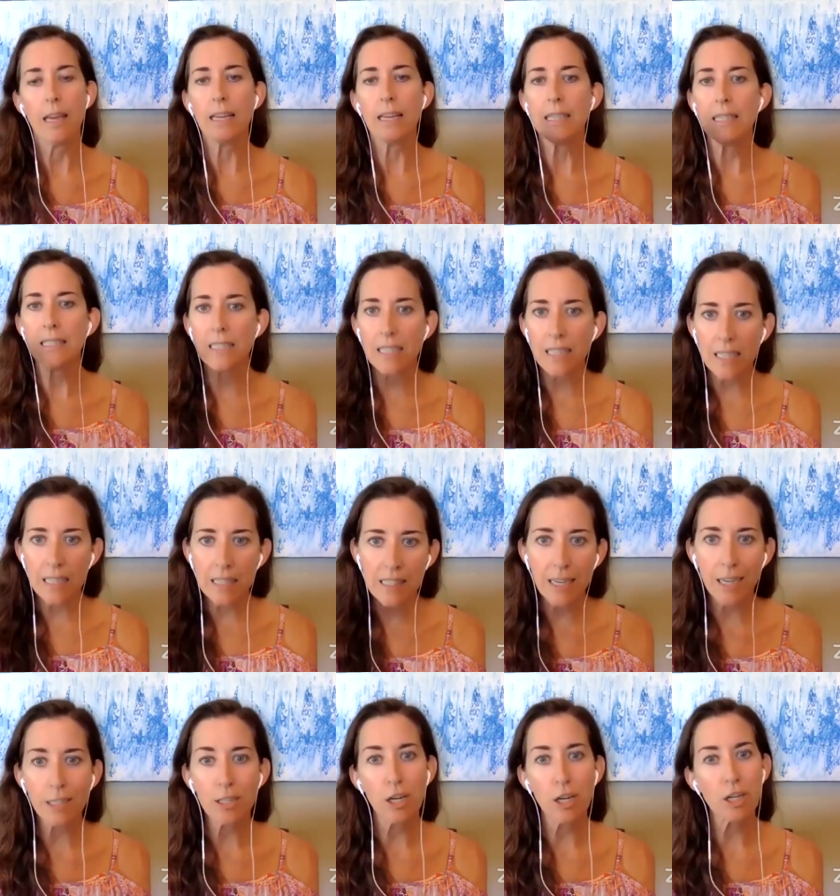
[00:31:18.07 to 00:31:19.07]
It's
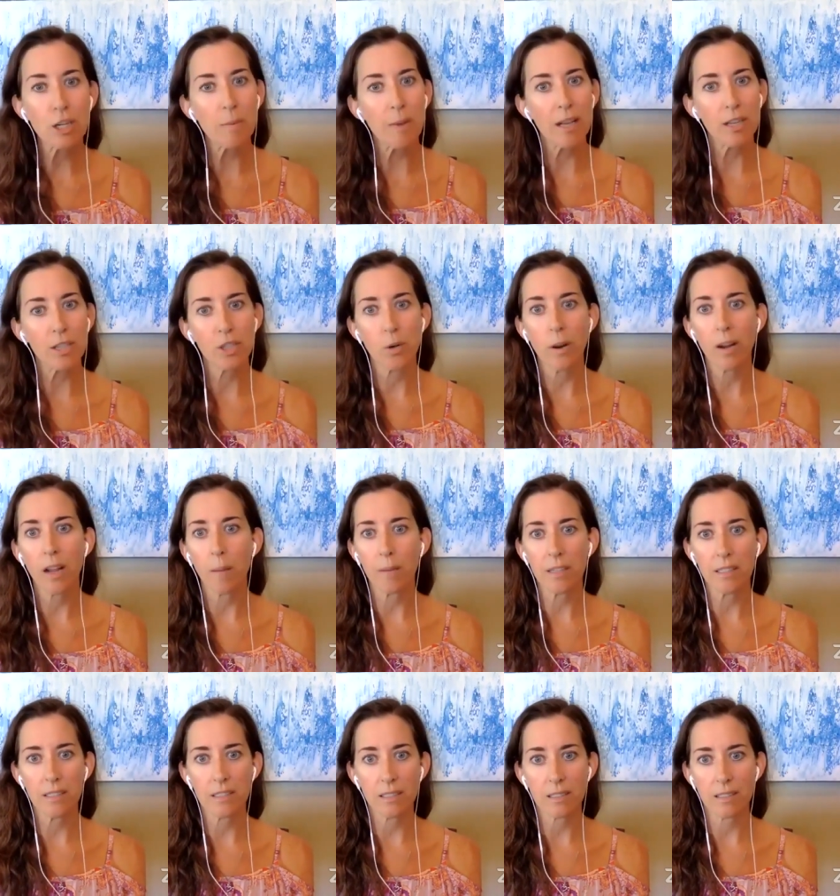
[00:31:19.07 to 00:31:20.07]
easy. I talked about showing up
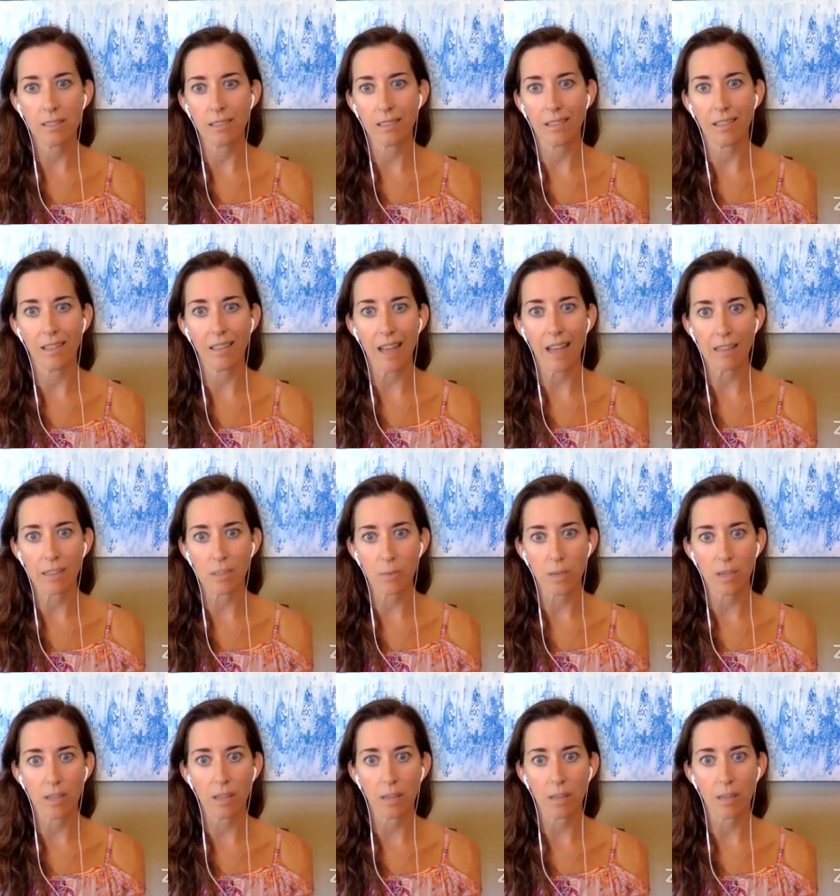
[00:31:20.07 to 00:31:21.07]
consistently last
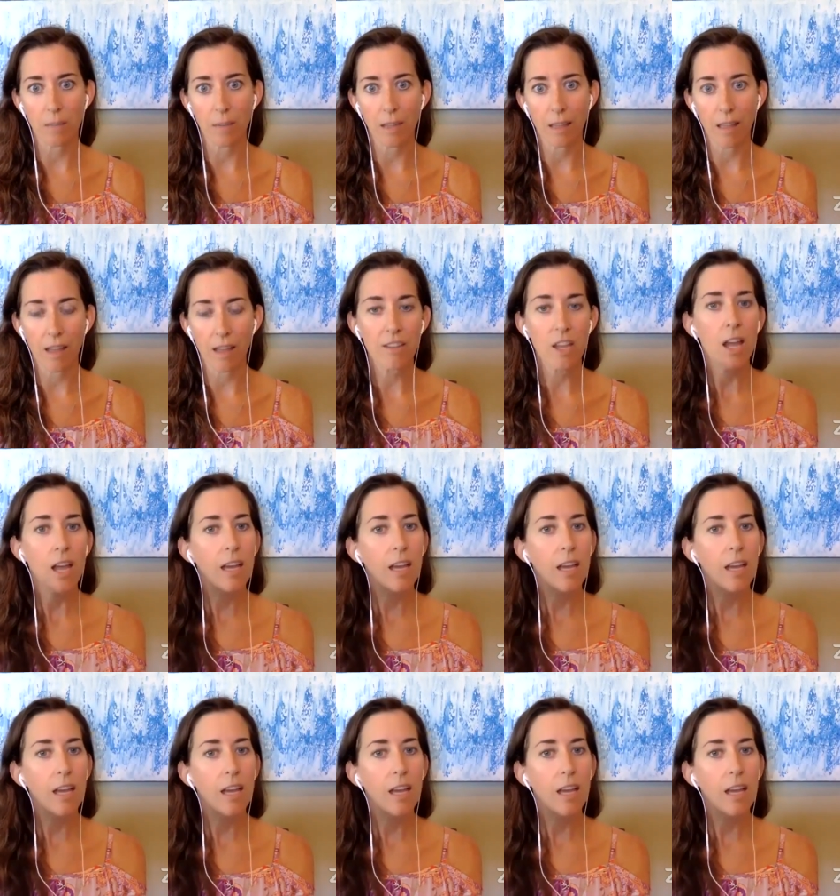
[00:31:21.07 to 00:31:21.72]
week in my life.